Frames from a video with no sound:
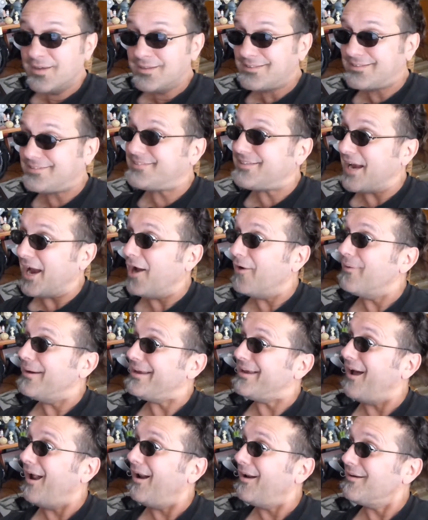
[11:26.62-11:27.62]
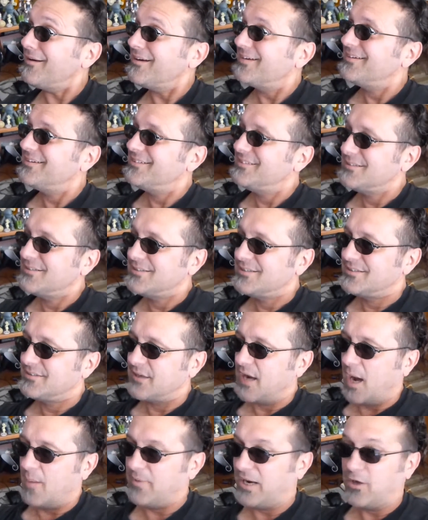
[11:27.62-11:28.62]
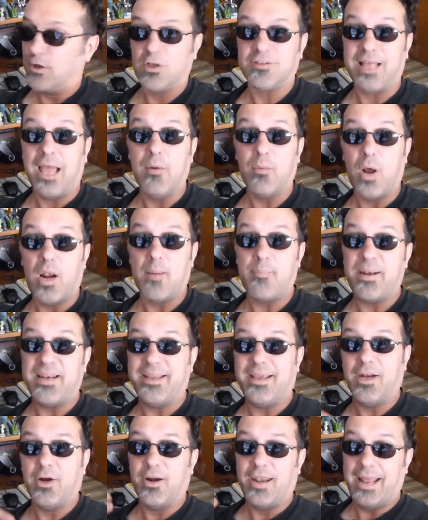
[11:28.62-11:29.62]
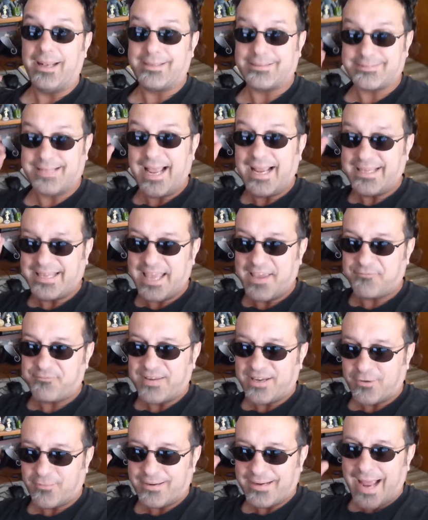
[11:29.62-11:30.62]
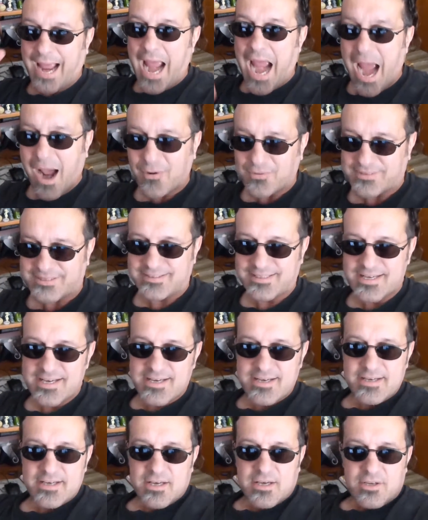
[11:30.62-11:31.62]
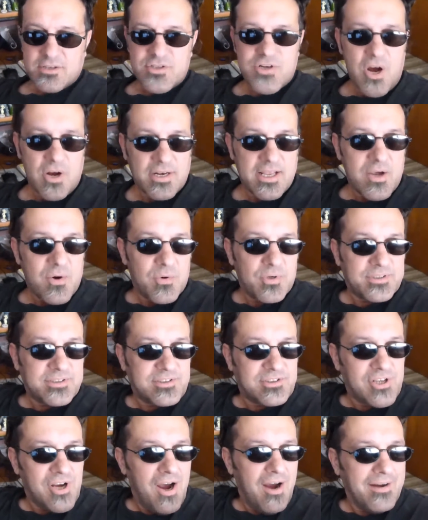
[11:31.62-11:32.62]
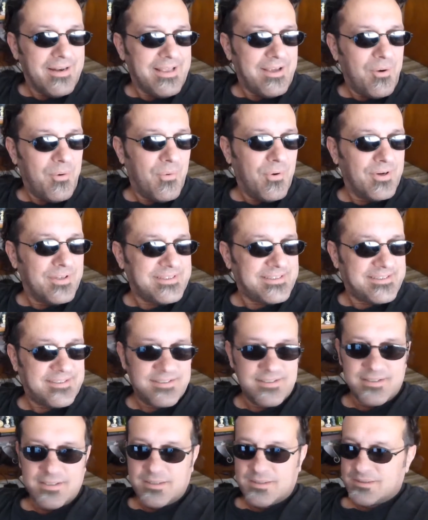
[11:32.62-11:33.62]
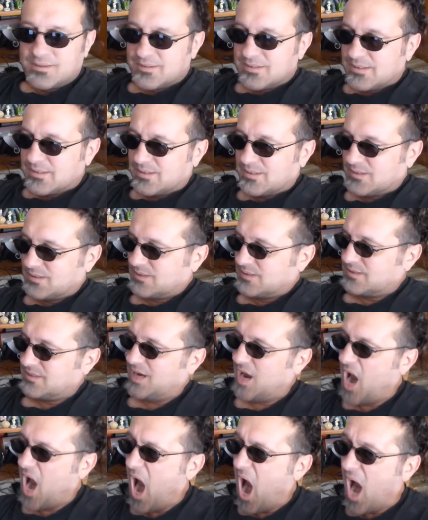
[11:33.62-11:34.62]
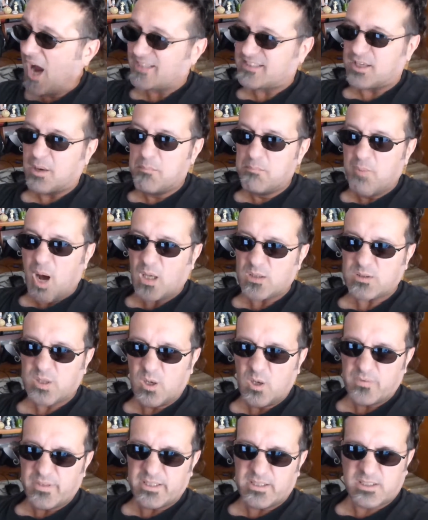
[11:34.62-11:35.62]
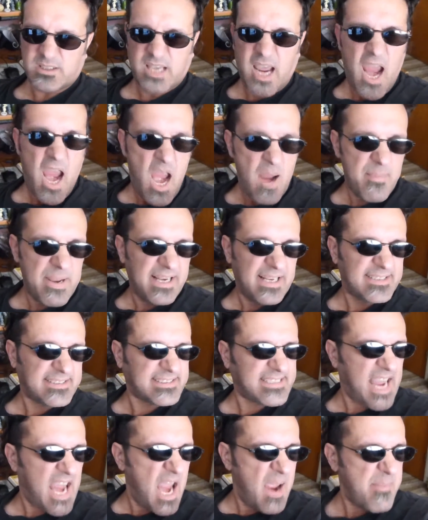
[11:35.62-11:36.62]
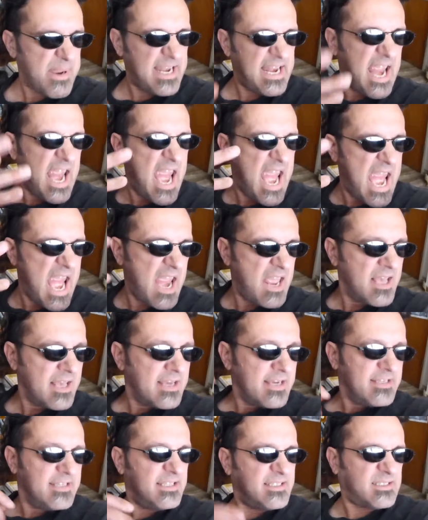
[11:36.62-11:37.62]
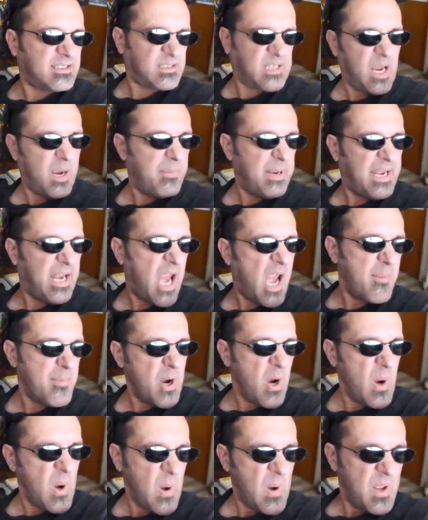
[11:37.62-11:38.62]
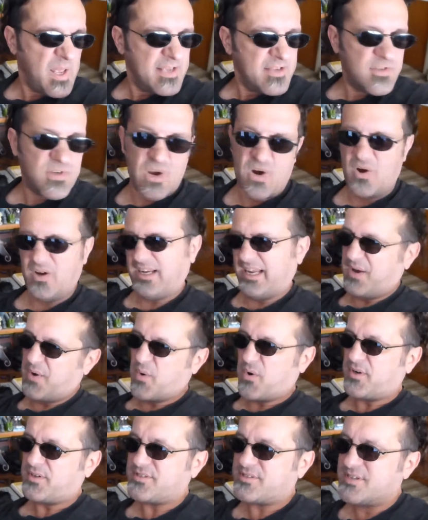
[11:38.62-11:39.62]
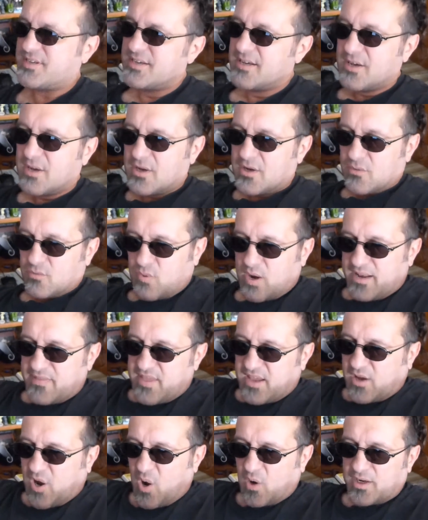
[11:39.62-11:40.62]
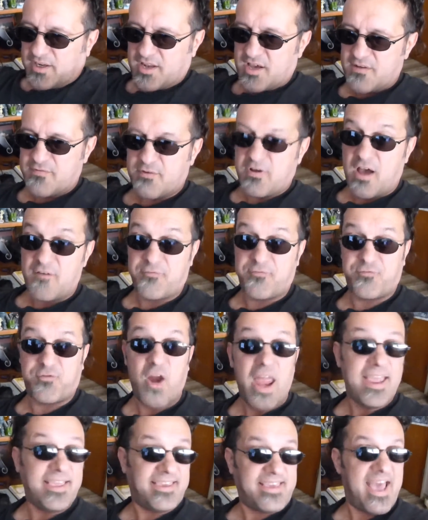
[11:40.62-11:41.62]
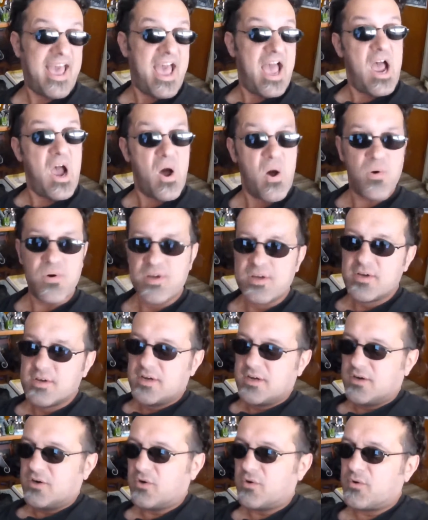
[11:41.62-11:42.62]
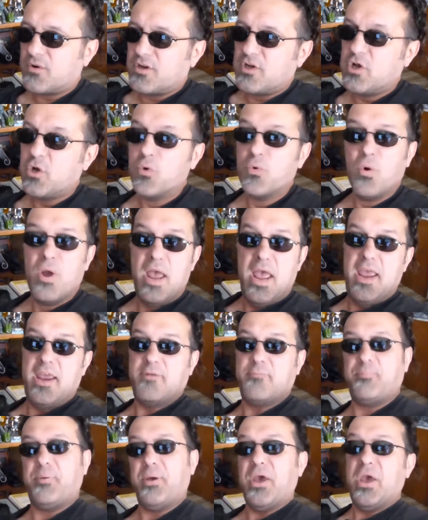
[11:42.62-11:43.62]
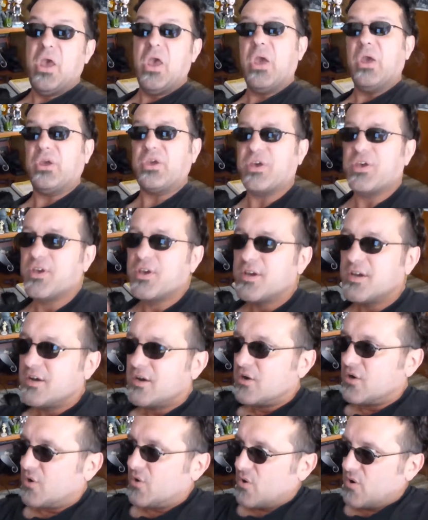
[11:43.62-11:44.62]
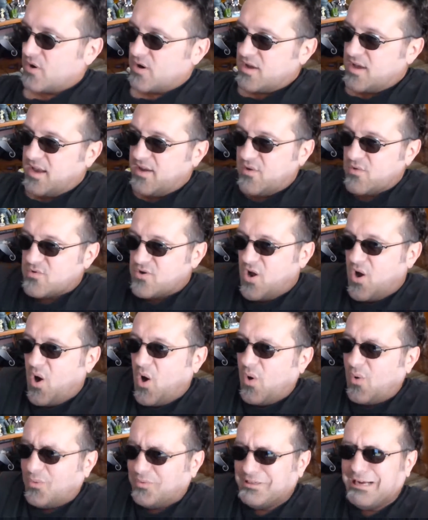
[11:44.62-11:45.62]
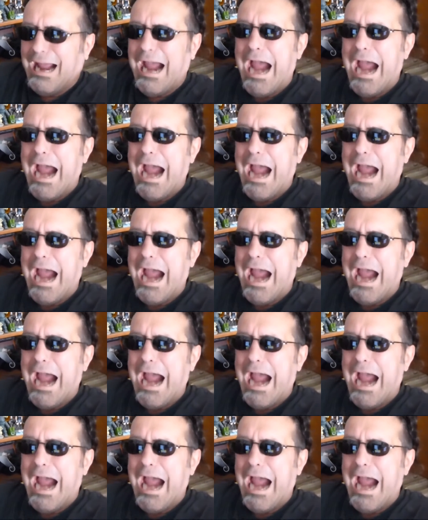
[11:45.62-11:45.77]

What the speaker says: Cereal? I'm going to look that one up on the internet because I can't figure it out. Charlie horse. Charlie horse. It's a muscle that's scamming it. You scamming. Charlie horse. Why do they call it a Frank cow? Or a Lorraine pig? Or I don't know.